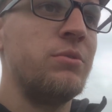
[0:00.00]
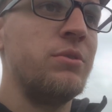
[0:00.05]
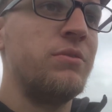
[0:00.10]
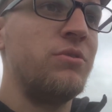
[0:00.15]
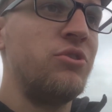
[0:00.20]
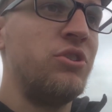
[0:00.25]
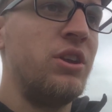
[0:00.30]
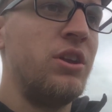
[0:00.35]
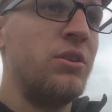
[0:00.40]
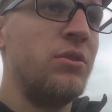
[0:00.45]
river
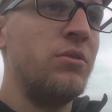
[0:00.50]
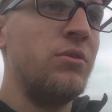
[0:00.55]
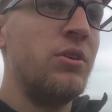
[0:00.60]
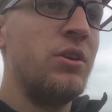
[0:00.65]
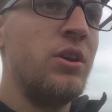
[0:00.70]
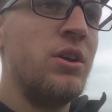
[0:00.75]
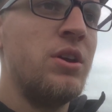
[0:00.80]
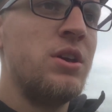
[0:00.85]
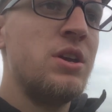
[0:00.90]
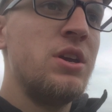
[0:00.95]
channel
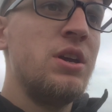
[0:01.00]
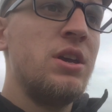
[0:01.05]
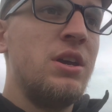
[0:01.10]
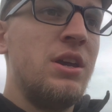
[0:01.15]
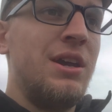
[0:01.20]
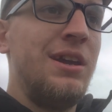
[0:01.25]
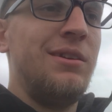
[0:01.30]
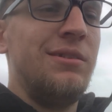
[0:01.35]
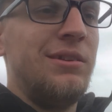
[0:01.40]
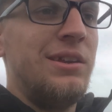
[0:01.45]

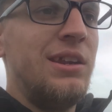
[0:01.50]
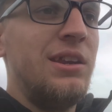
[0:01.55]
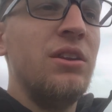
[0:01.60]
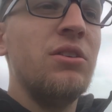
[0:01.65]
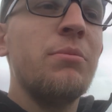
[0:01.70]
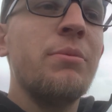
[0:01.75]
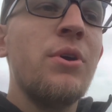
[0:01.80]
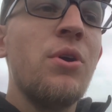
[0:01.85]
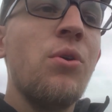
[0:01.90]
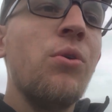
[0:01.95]
and get
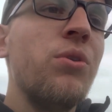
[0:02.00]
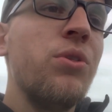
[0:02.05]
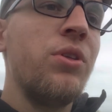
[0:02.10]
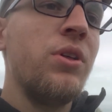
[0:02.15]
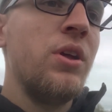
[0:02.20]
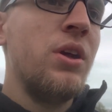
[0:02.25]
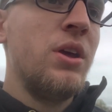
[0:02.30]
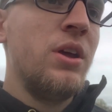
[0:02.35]
into both